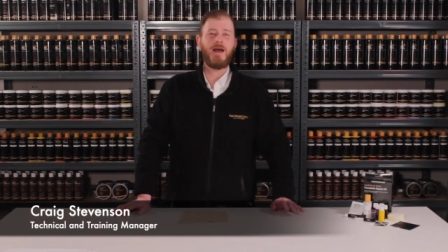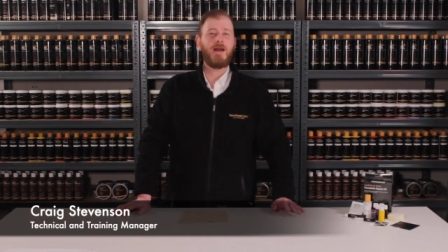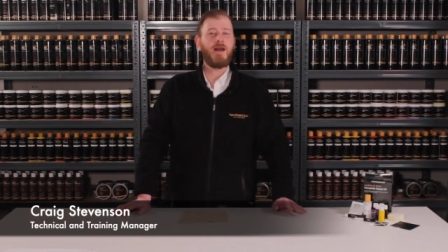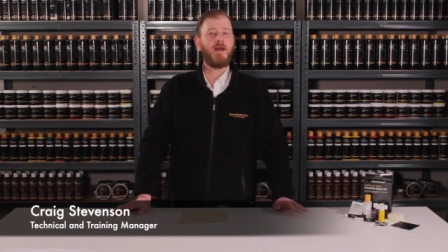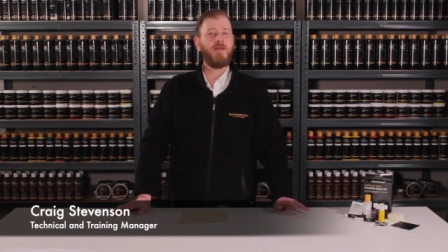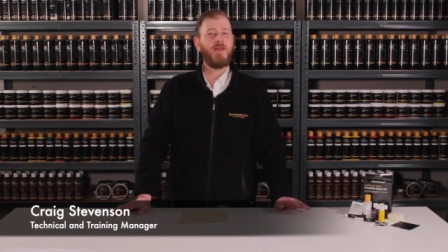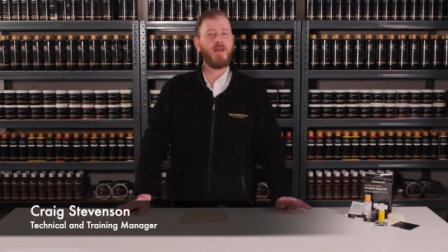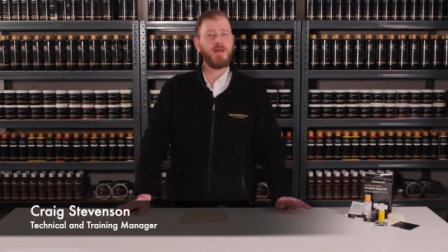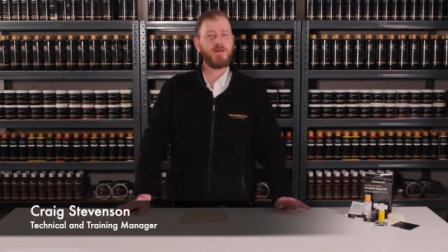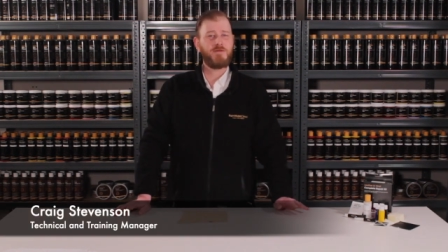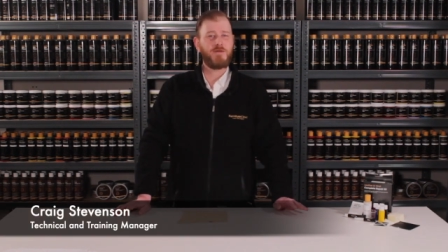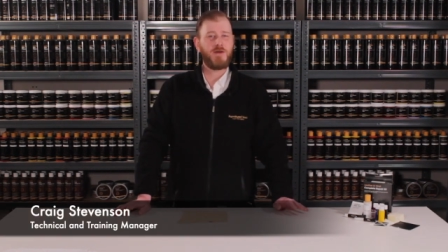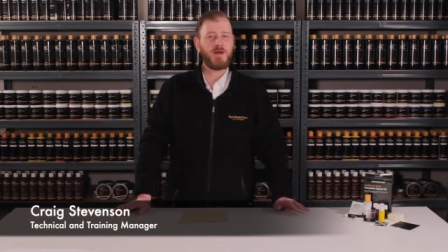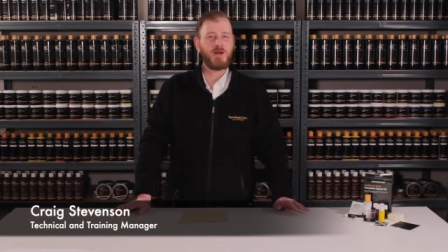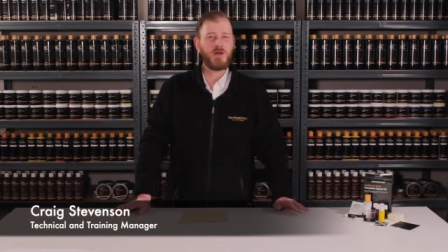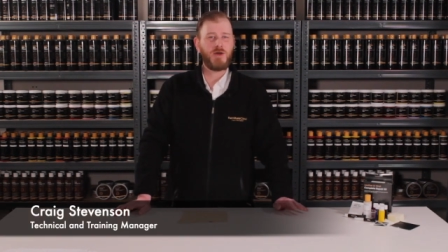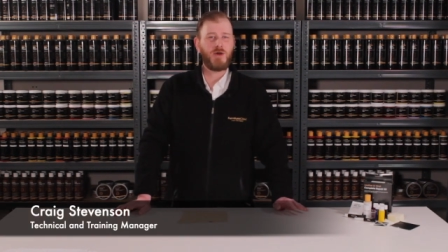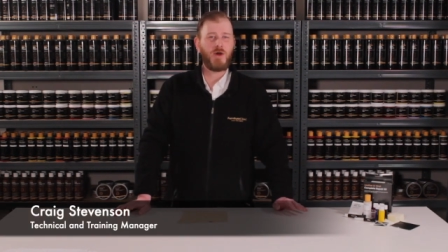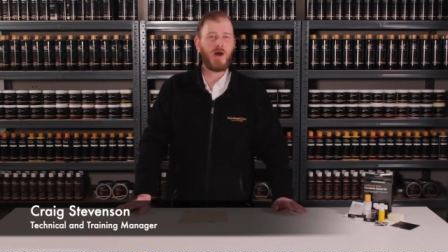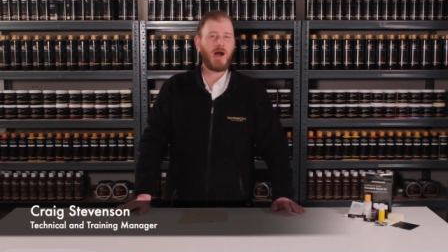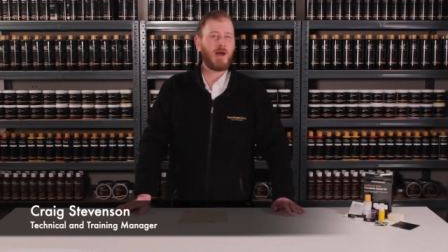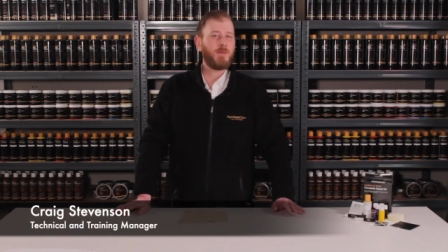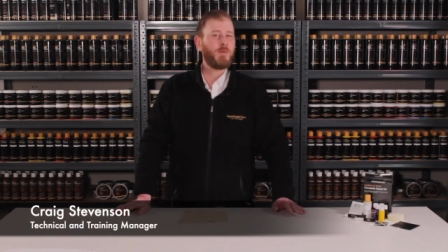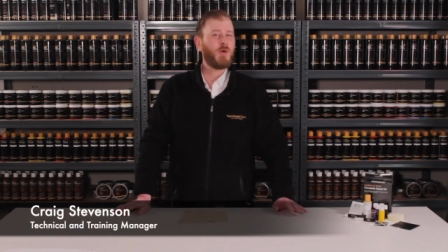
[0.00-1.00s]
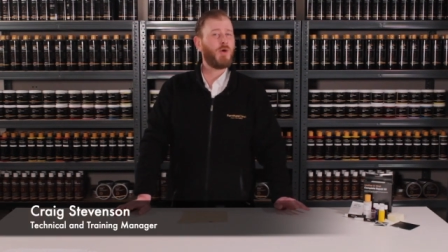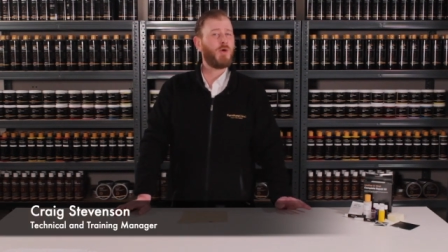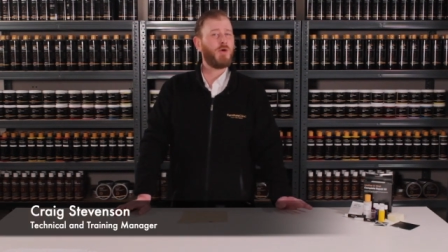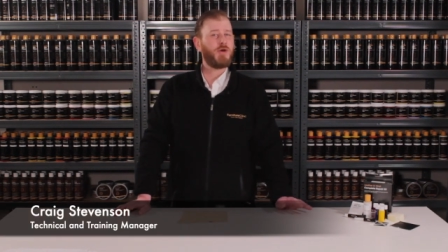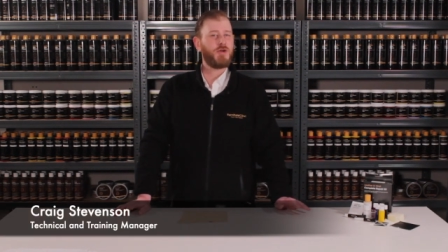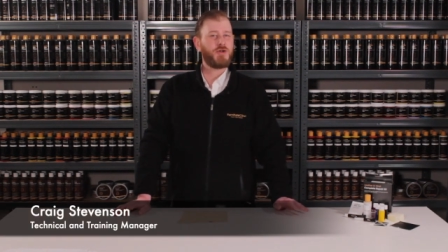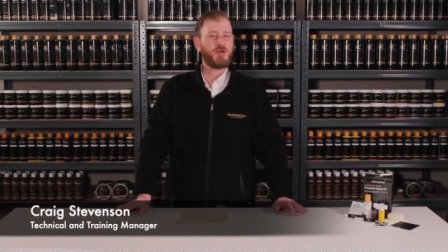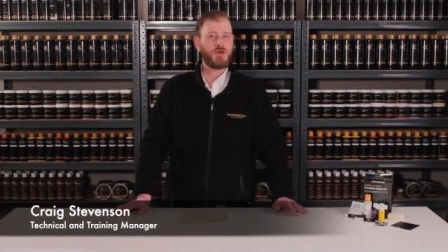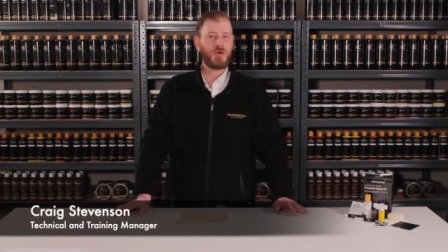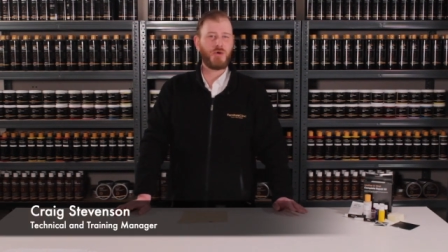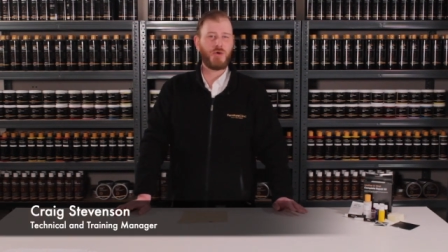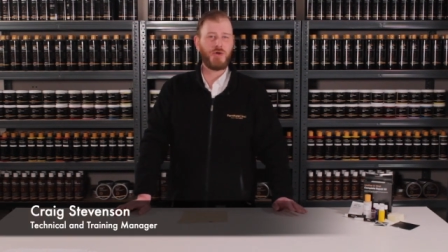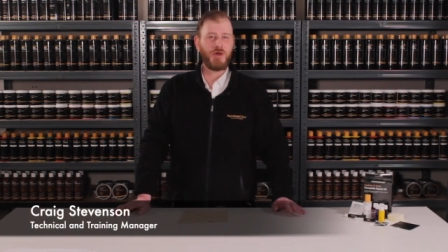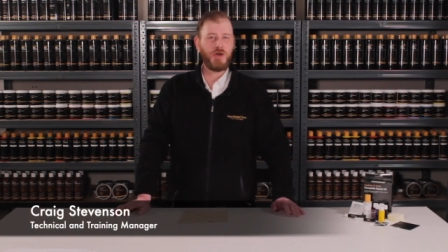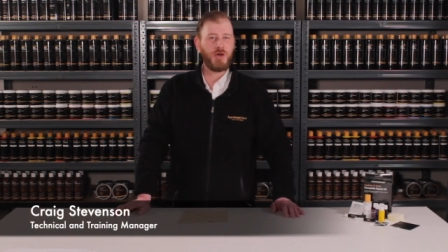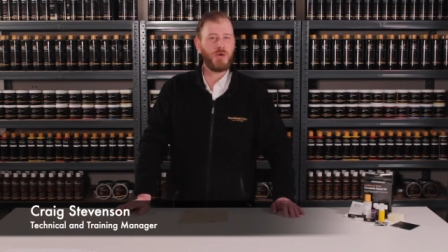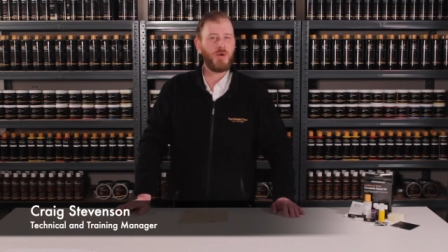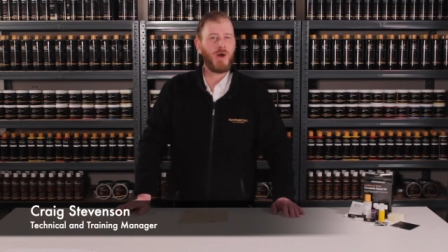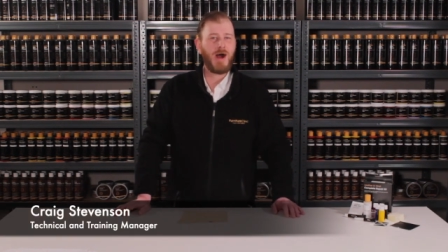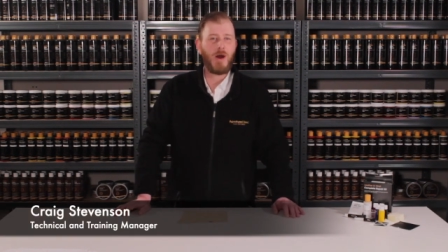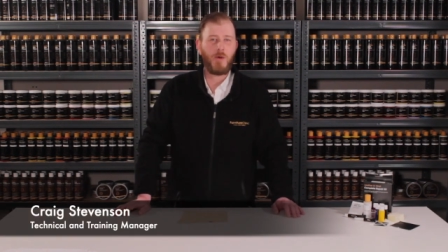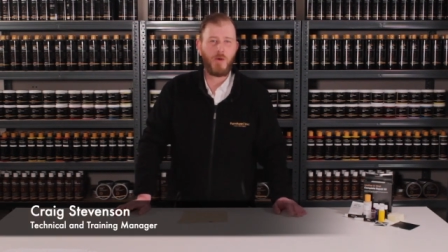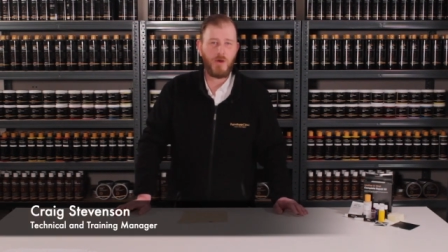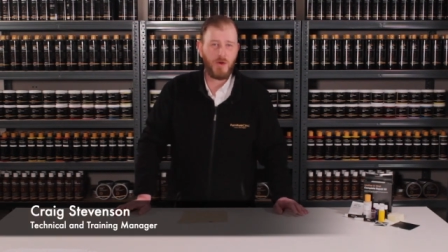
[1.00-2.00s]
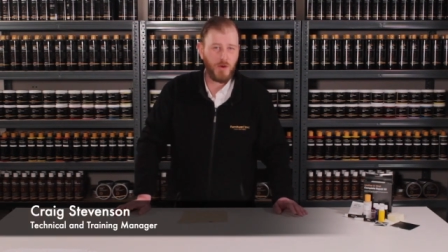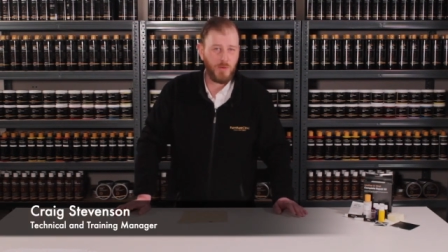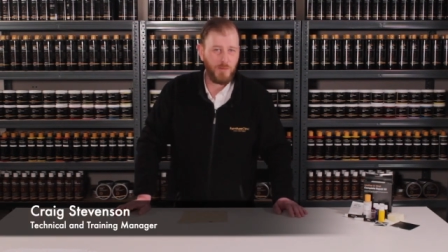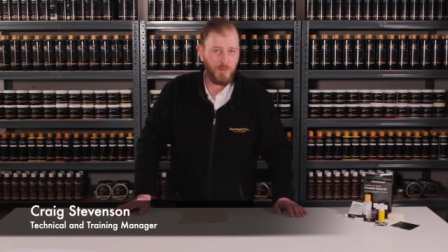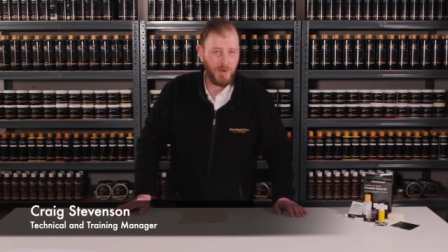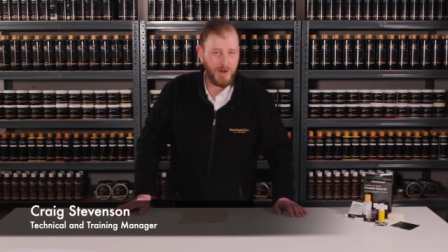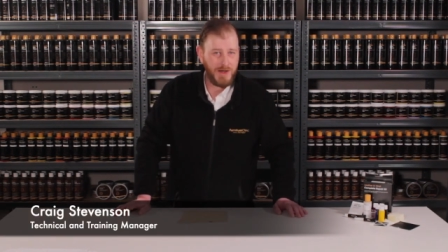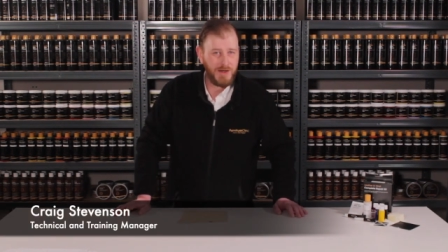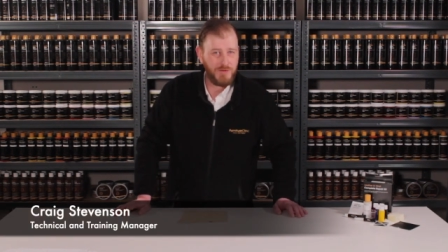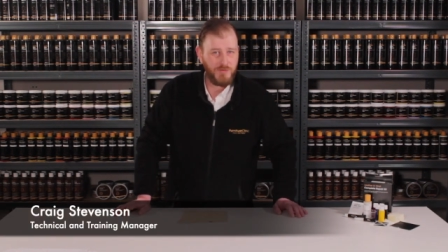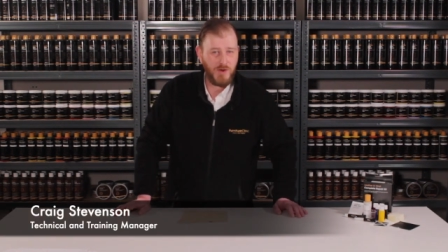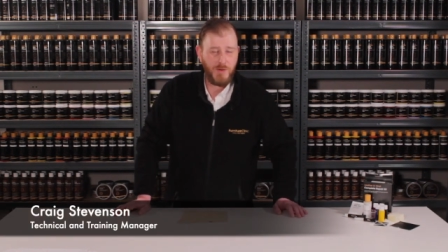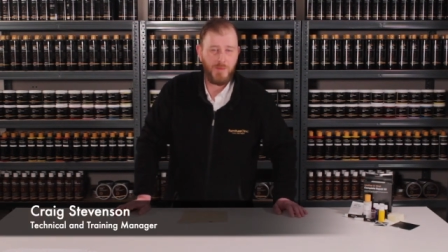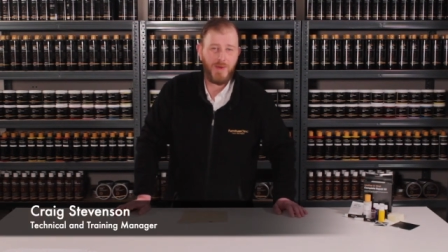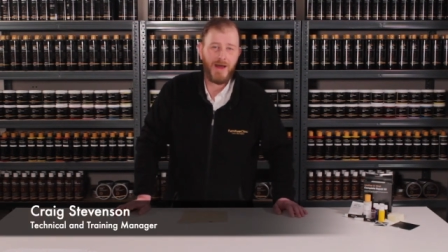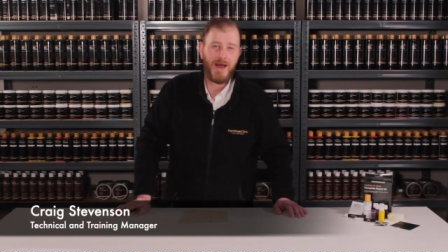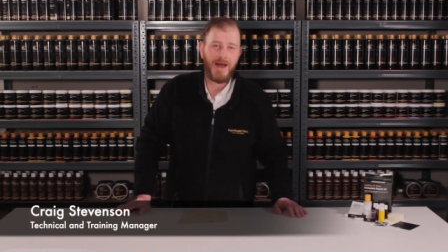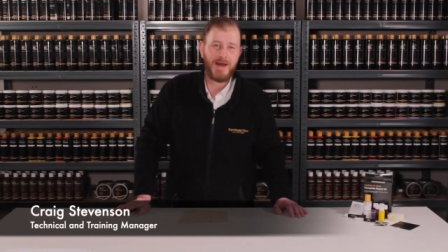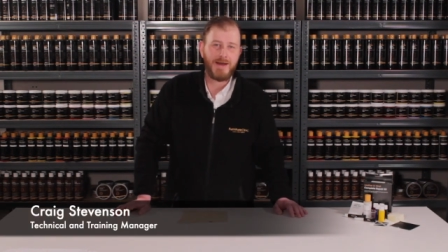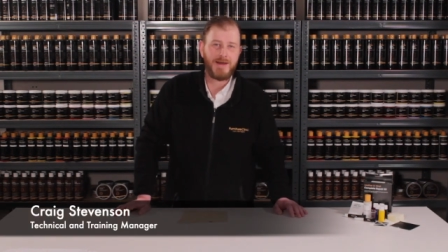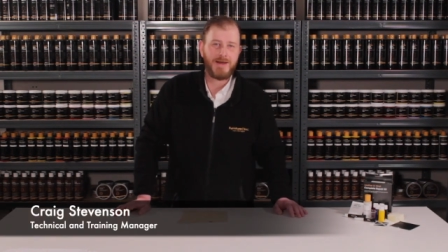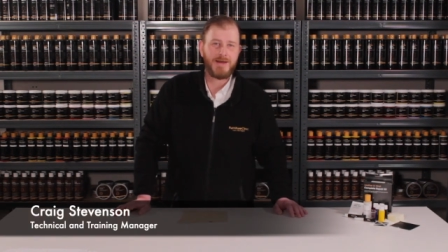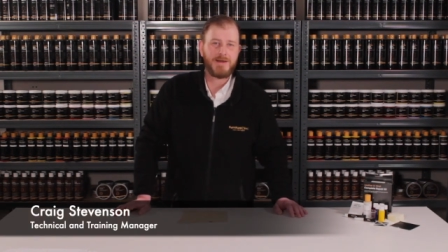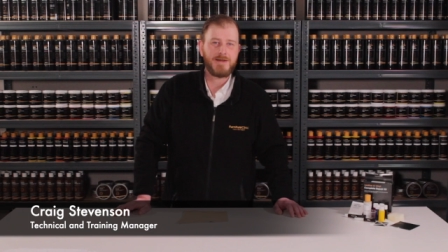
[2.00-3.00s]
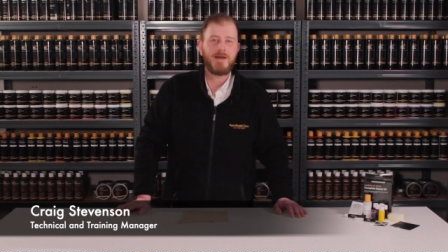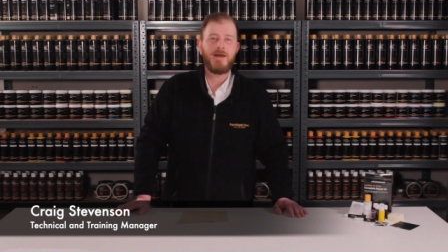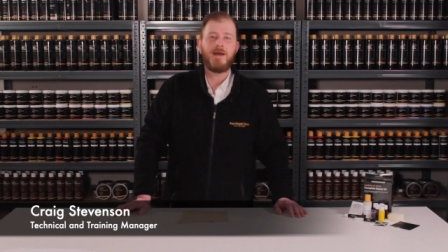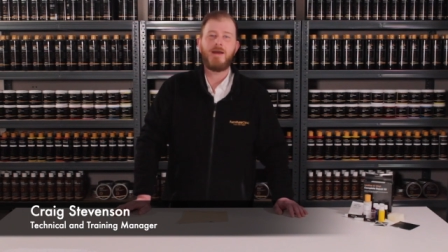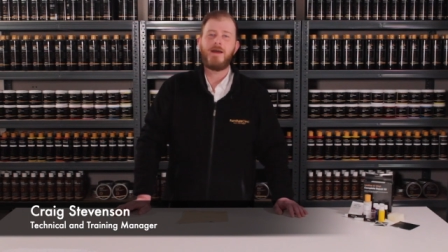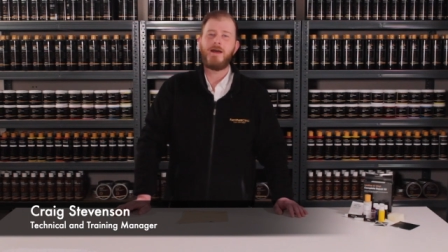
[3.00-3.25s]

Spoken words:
and in this video I'm going to show you our complete repair kit.